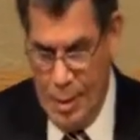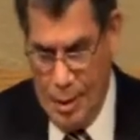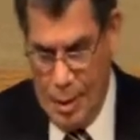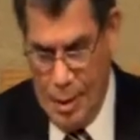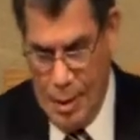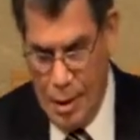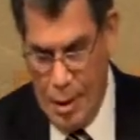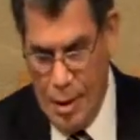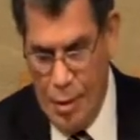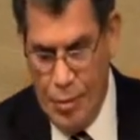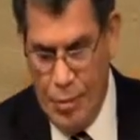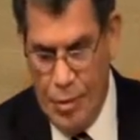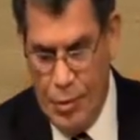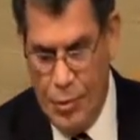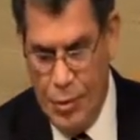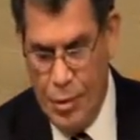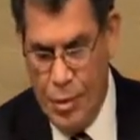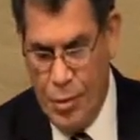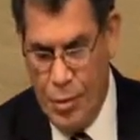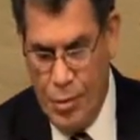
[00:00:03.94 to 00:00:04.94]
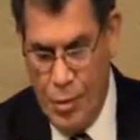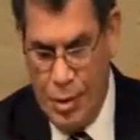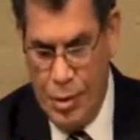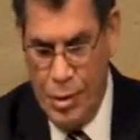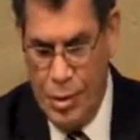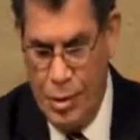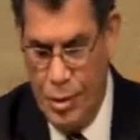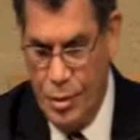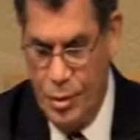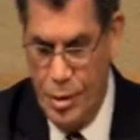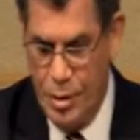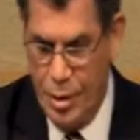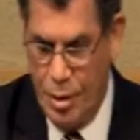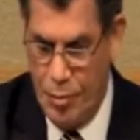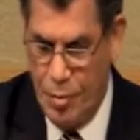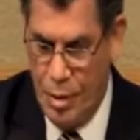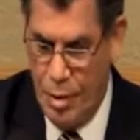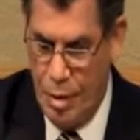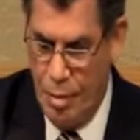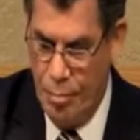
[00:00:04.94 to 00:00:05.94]
I have a few questions that
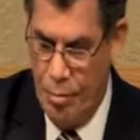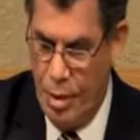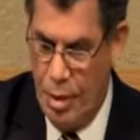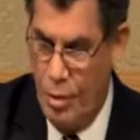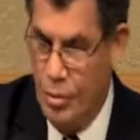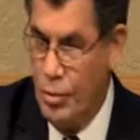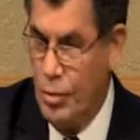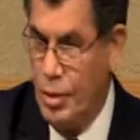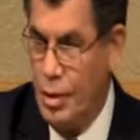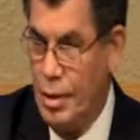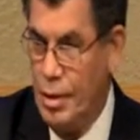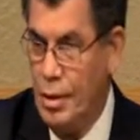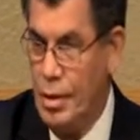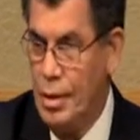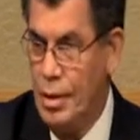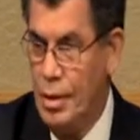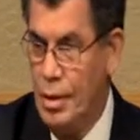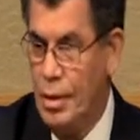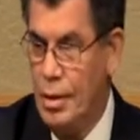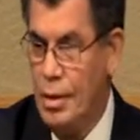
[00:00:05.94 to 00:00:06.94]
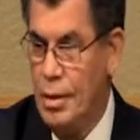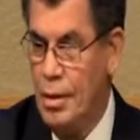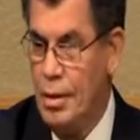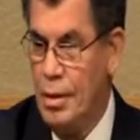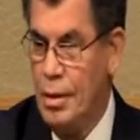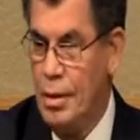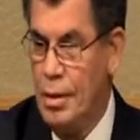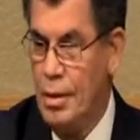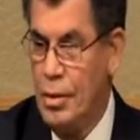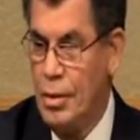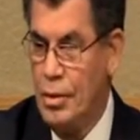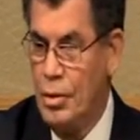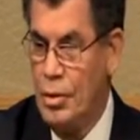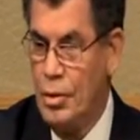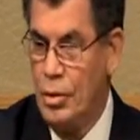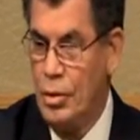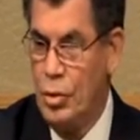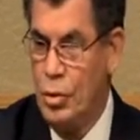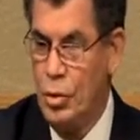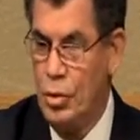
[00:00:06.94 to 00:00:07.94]
have come my way, and I'm going
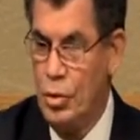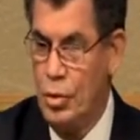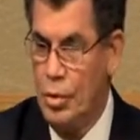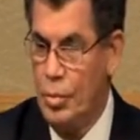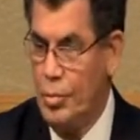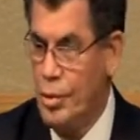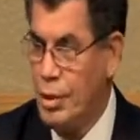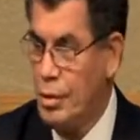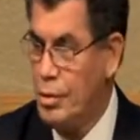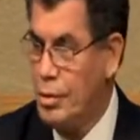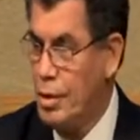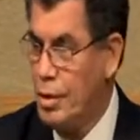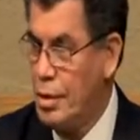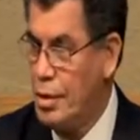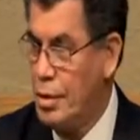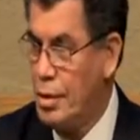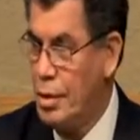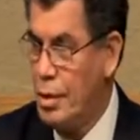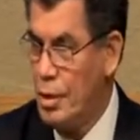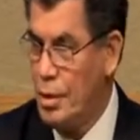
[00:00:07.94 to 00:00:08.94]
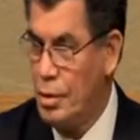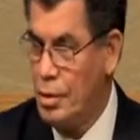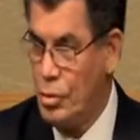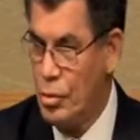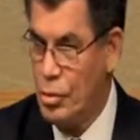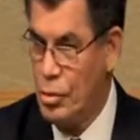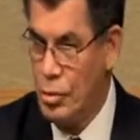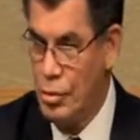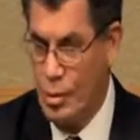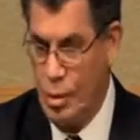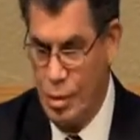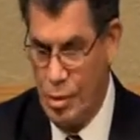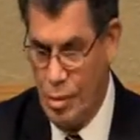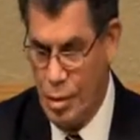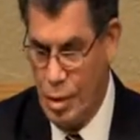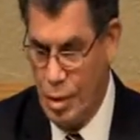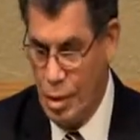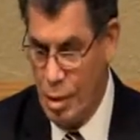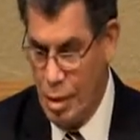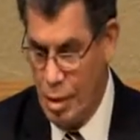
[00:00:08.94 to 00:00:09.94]
to do the best I can to
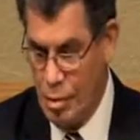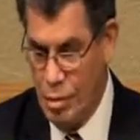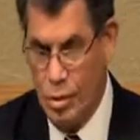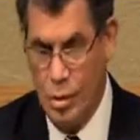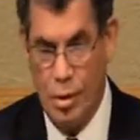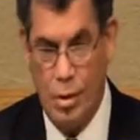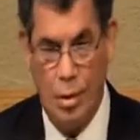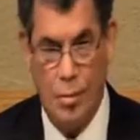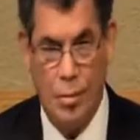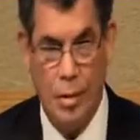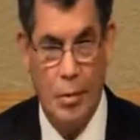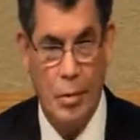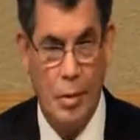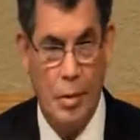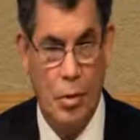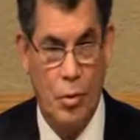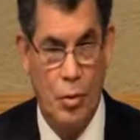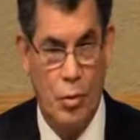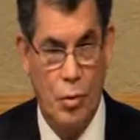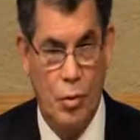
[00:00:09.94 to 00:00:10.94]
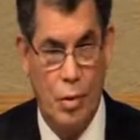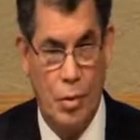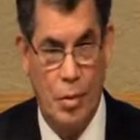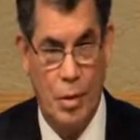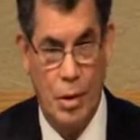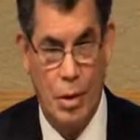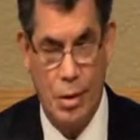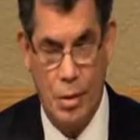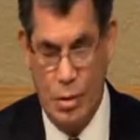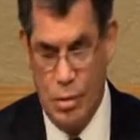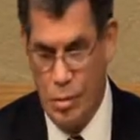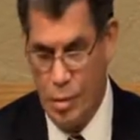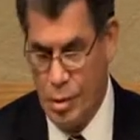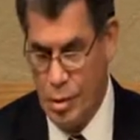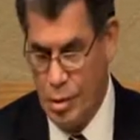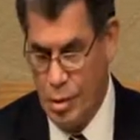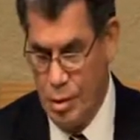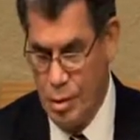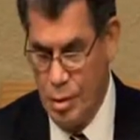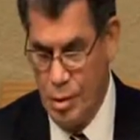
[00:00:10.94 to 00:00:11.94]
try to answer them, even though some of these
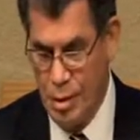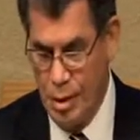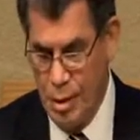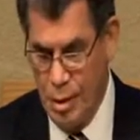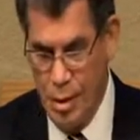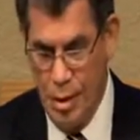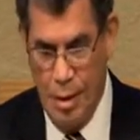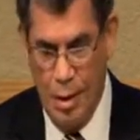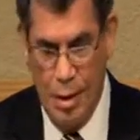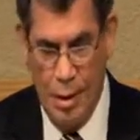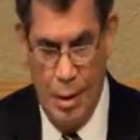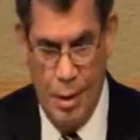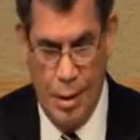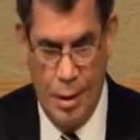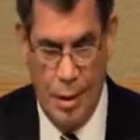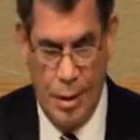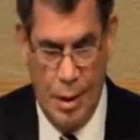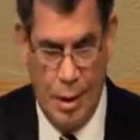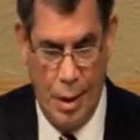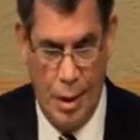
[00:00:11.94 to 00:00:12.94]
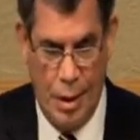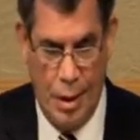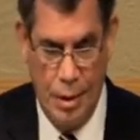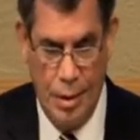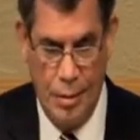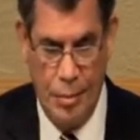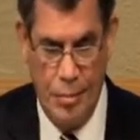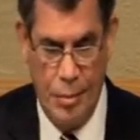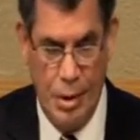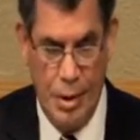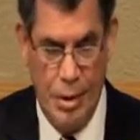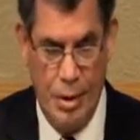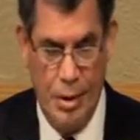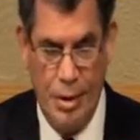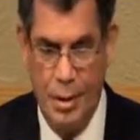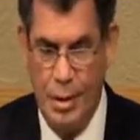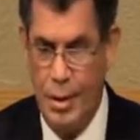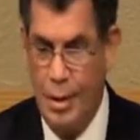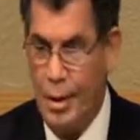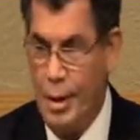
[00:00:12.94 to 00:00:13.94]
questions can
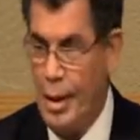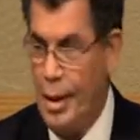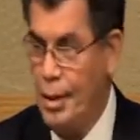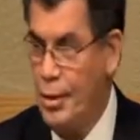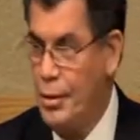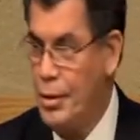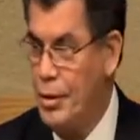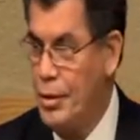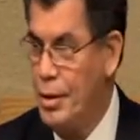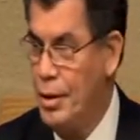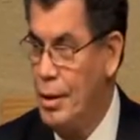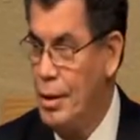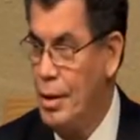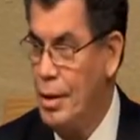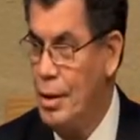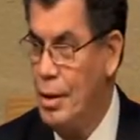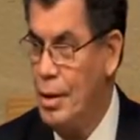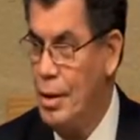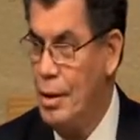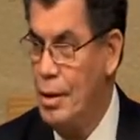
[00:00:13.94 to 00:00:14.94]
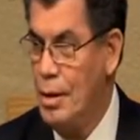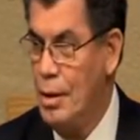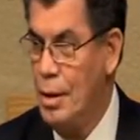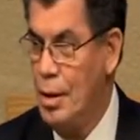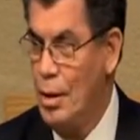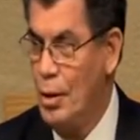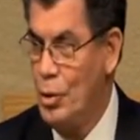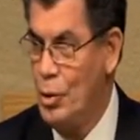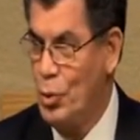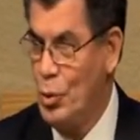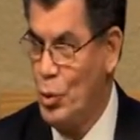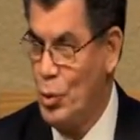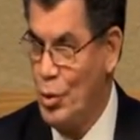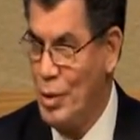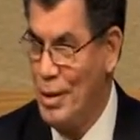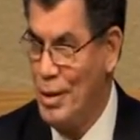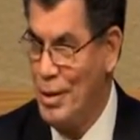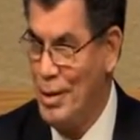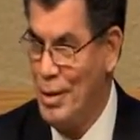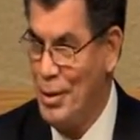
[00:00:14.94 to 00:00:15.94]
be lengthy in
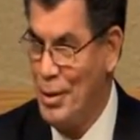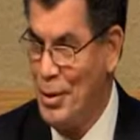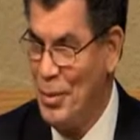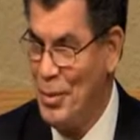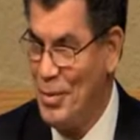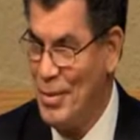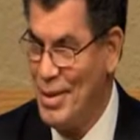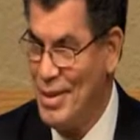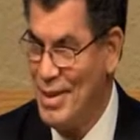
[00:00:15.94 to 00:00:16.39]
answering them.